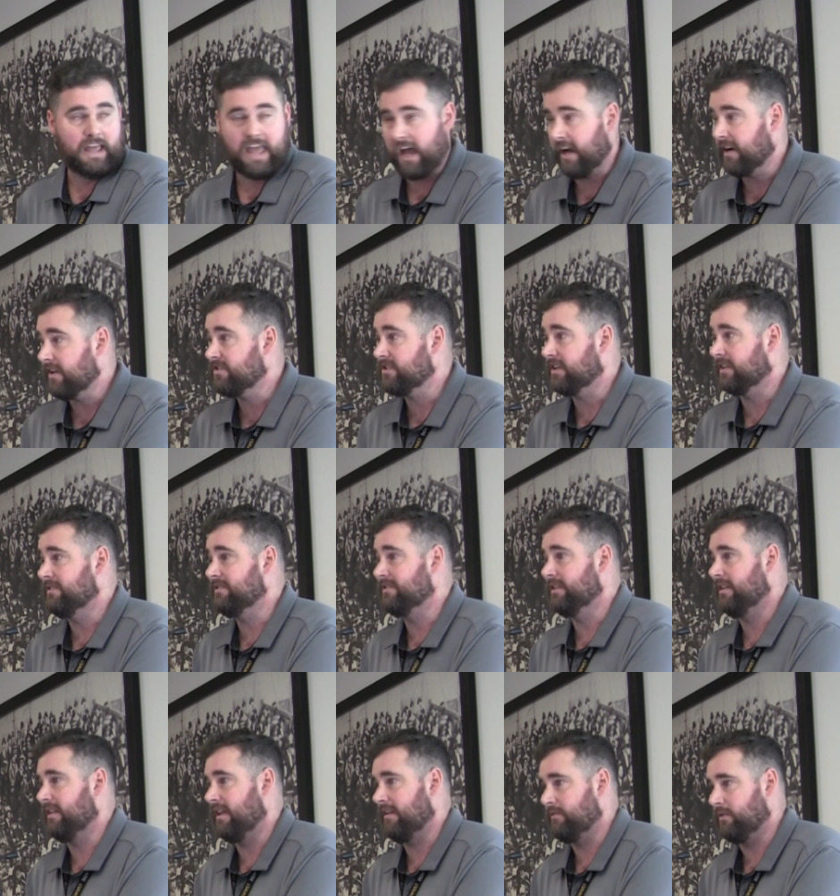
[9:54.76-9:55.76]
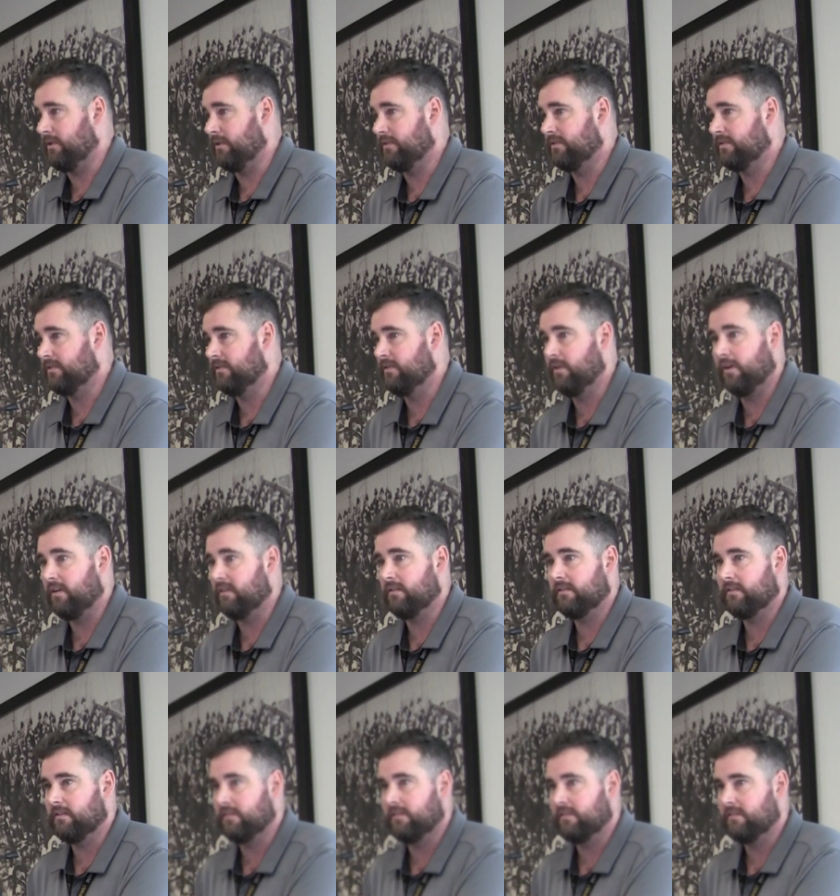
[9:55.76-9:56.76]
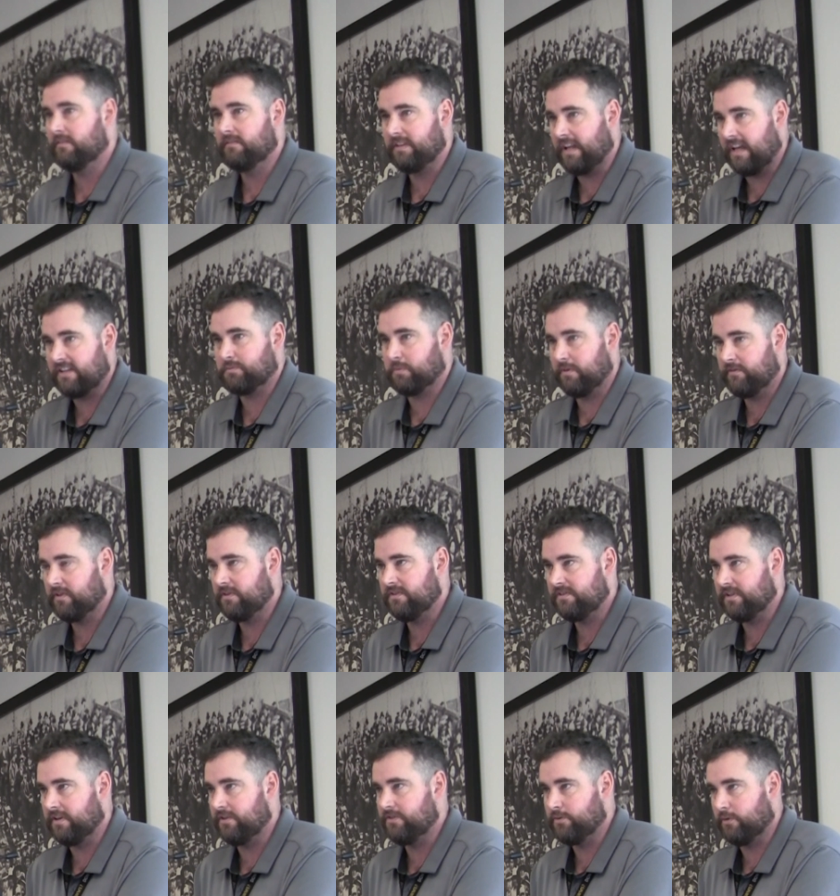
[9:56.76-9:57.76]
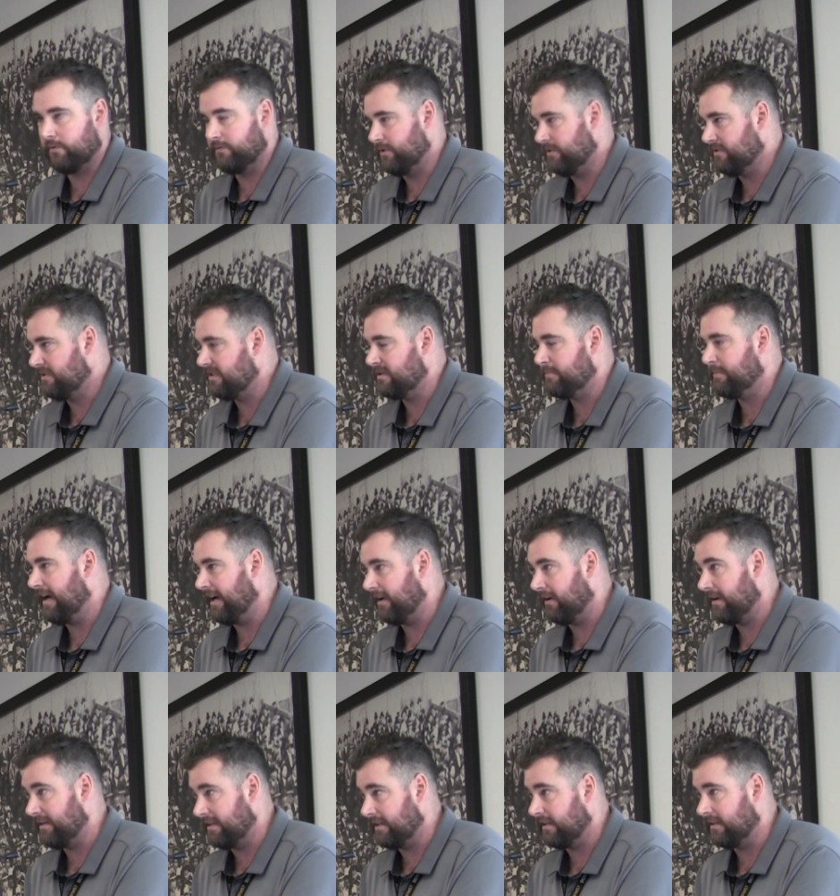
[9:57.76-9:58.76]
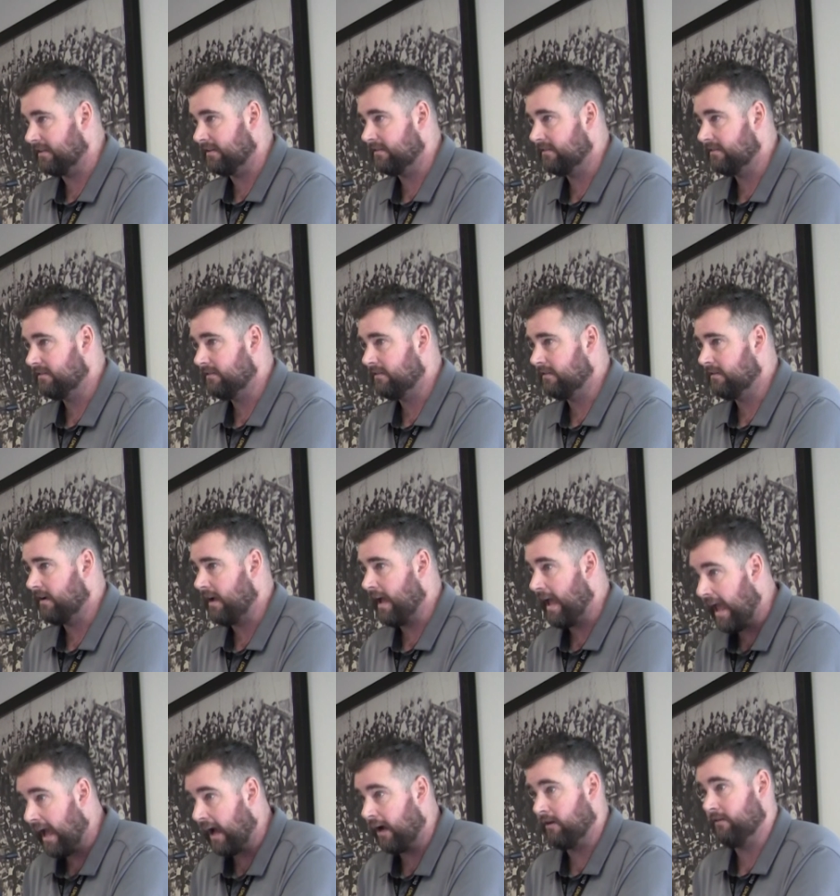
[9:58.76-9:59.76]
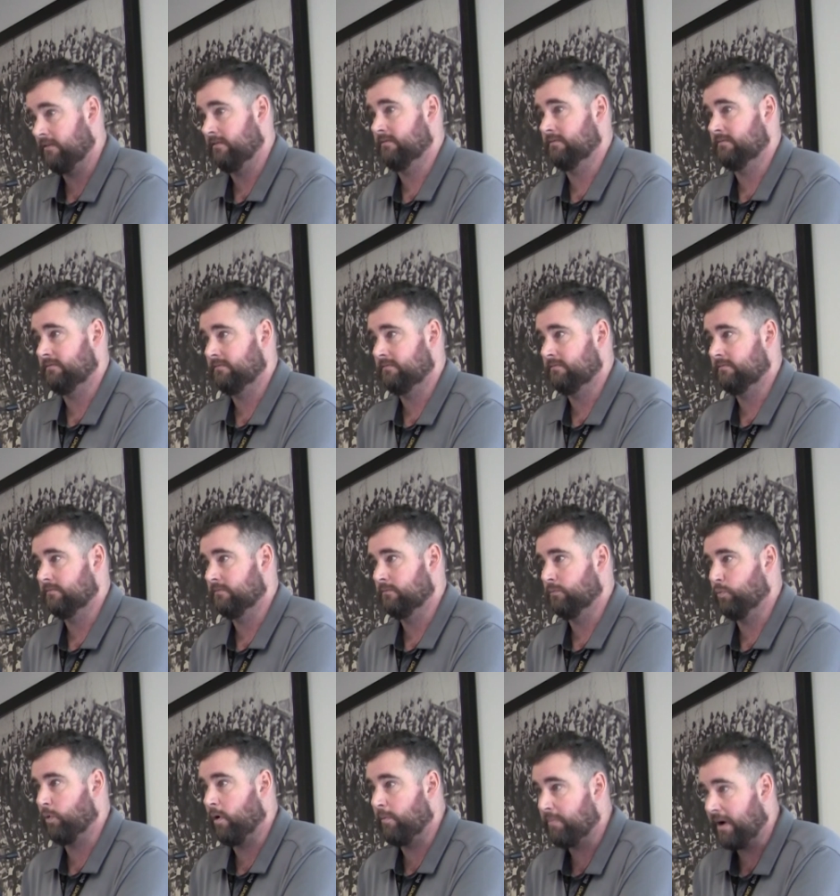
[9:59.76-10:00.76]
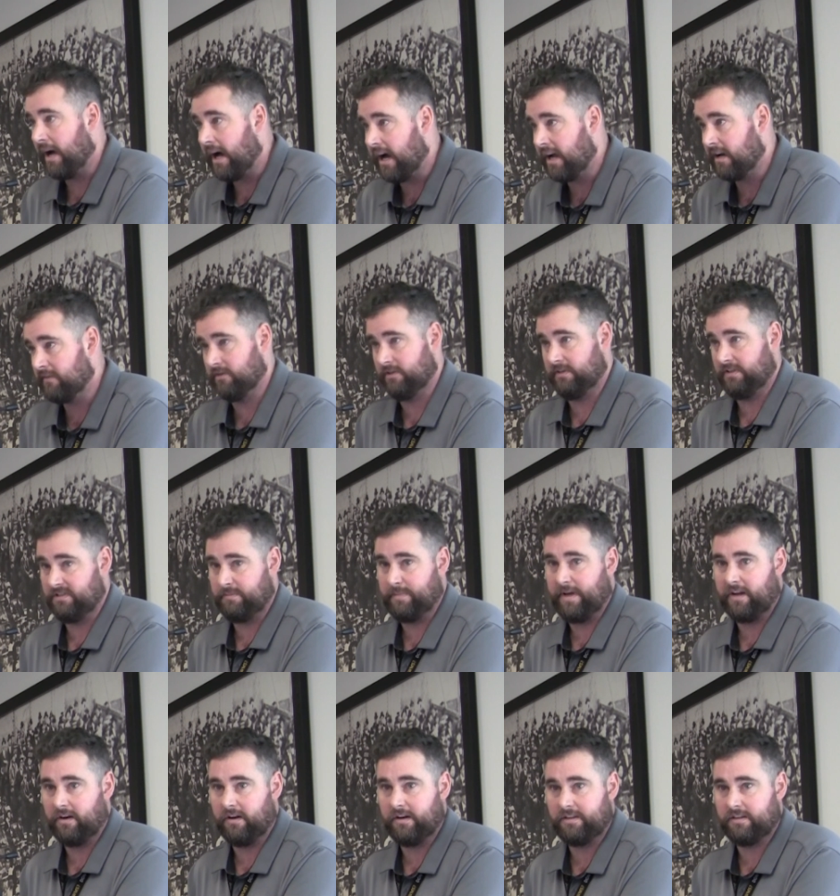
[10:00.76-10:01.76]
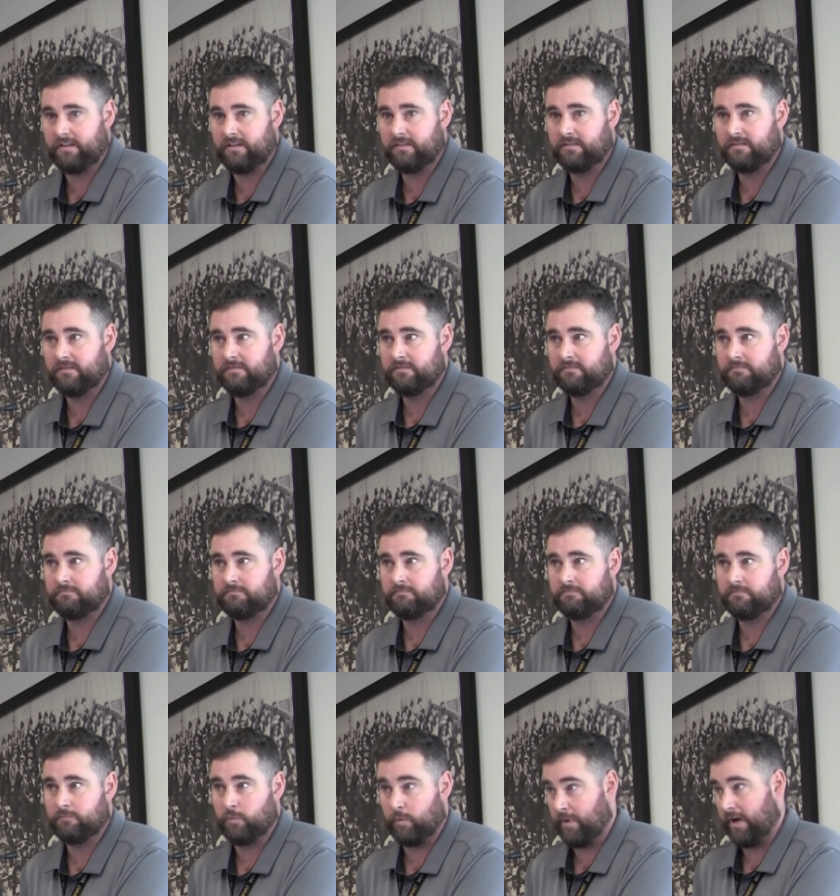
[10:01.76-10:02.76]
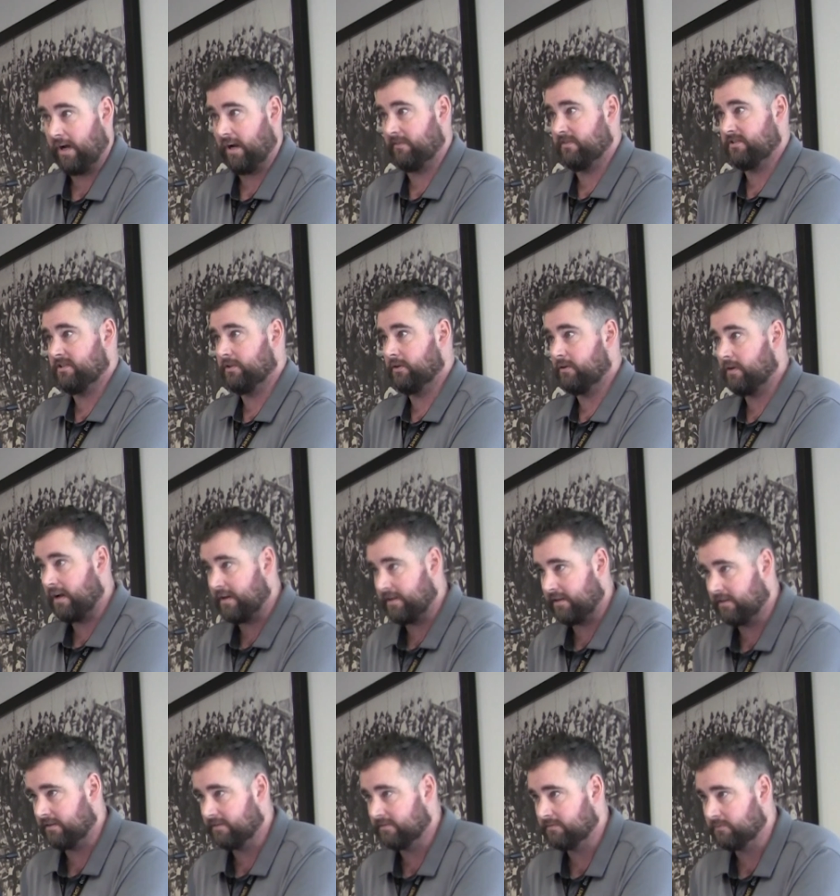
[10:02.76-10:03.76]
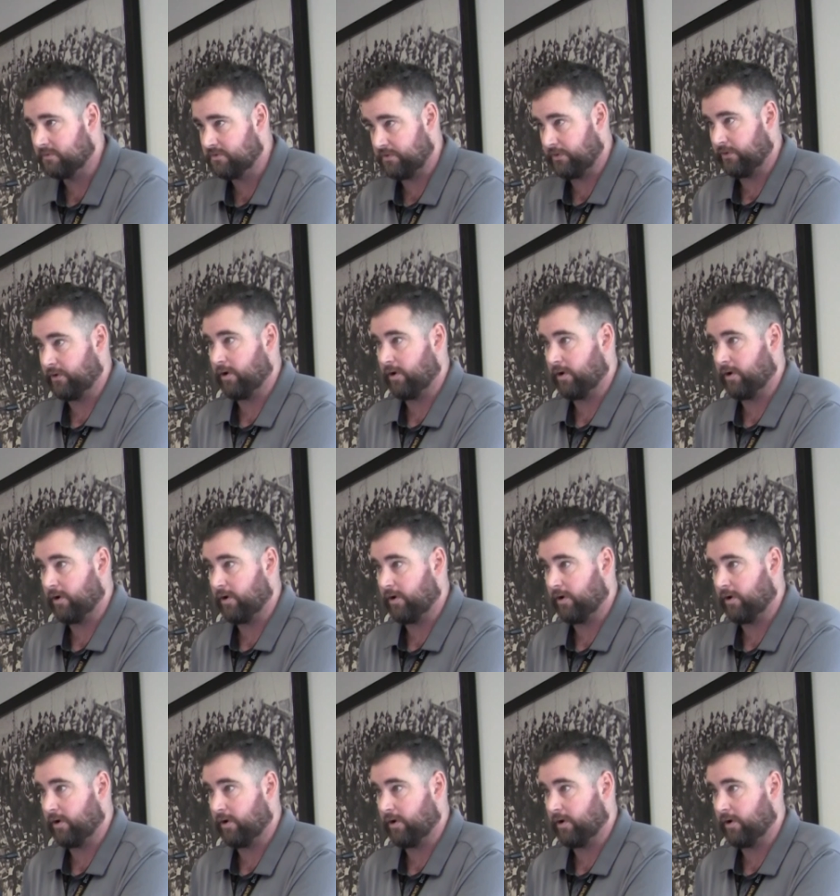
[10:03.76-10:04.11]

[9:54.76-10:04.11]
How did you consider their views? Not, yes, we've considered your views, it's a bad idea. How? What part of it is a bad idea? What part of it's a good idea? Is